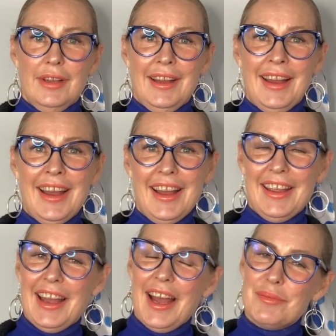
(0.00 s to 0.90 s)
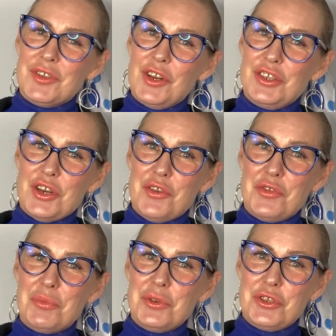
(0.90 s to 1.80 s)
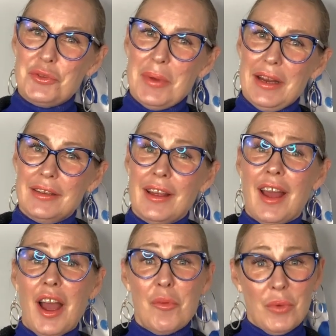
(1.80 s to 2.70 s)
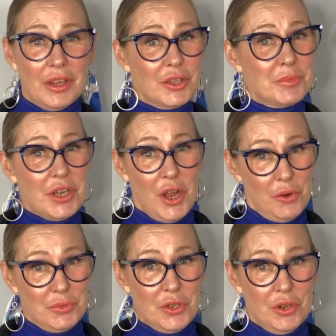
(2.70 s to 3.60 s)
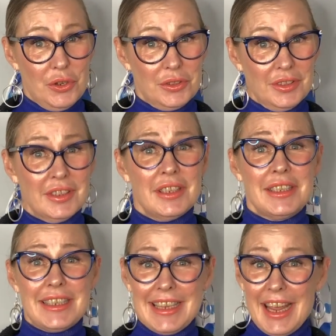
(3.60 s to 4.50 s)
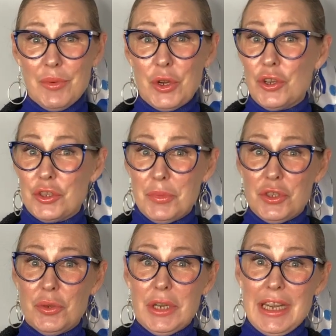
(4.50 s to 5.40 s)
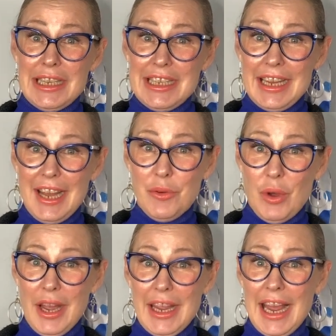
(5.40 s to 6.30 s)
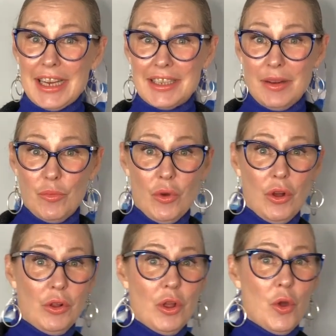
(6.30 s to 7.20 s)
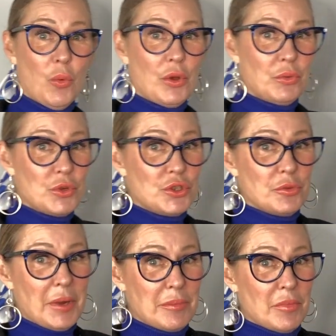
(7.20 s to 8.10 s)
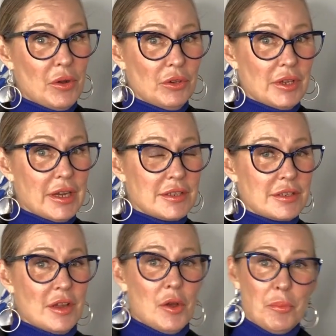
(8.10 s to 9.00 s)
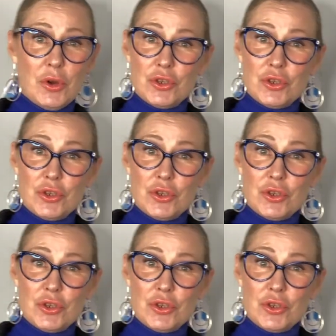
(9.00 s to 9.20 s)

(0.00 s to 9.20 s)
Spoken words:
Hi, I'm Solly Jo from WoodUbend and welcome to Hometalk. Today we're going to be doing a DIY accent wall with WoodUbend mouldings, Posh